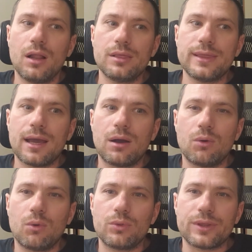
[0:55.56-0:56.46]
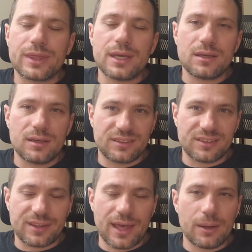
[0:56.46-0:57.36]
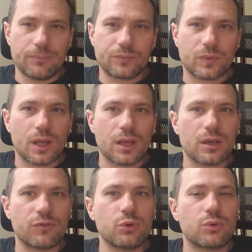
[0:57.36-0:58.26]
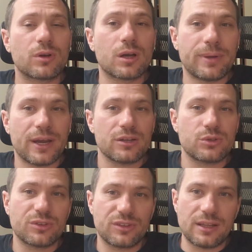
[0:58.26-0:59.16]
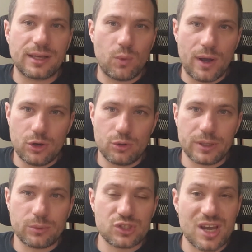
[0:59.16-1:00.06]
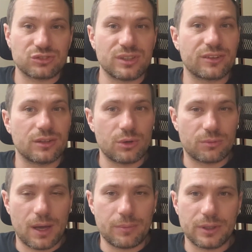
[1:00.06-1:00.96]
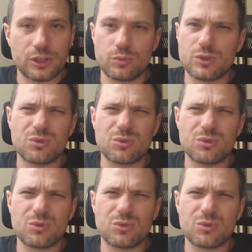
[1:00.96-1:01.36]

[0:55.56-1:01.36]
Now, the thing is that if you compare it to a state like Wyoming, which actually has the lowest population, which